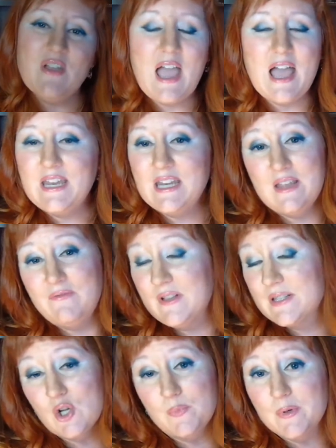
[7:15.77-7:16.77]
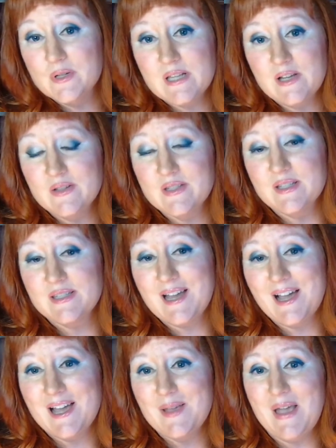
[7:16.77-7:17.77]
had any physical book sales this
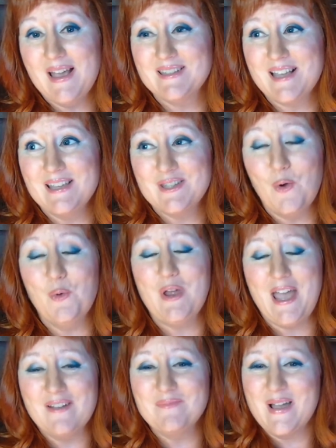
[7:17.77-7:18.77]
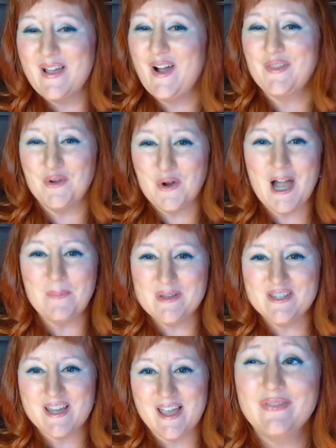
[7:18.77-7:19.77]
time, as I don't have my author
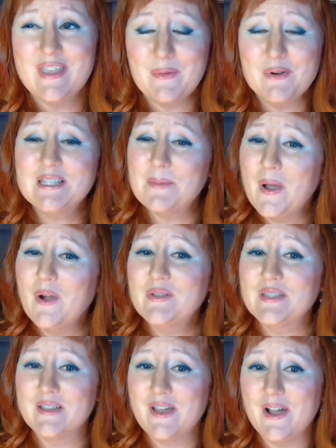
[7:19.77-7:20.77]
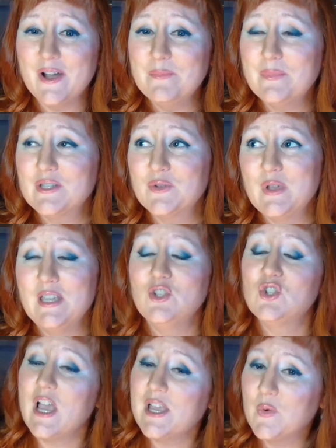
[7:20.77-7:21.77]
copies yet. They were supposed to come
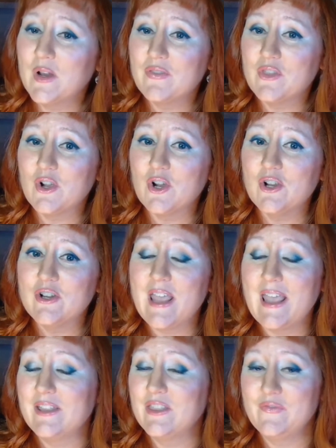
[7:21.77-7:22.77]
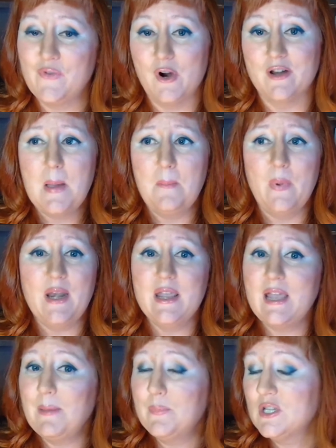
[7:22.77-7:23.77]
between January 3rd and the 4th, but
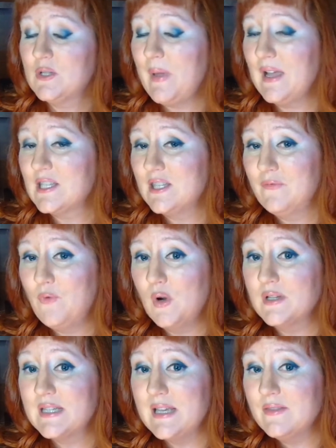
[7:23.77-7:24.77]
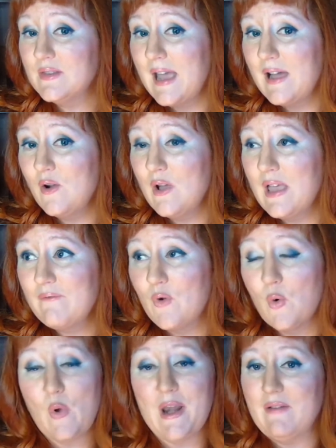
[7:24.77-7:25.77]
it got pushed back to the 14th now
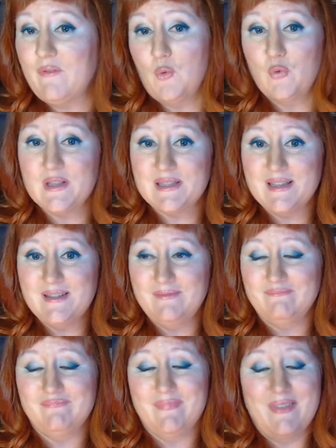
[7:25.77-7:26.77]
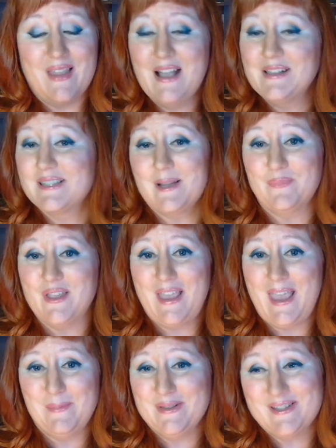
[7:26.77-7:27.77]
for whatever reason. Not something
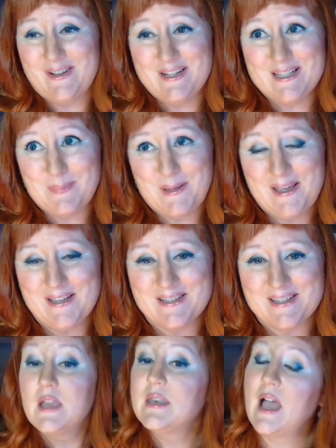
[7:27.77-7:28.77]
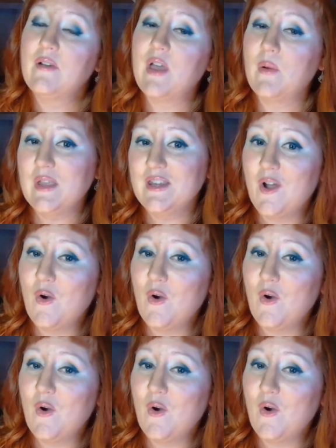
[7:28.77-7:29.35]
Amazon explains. Now that we know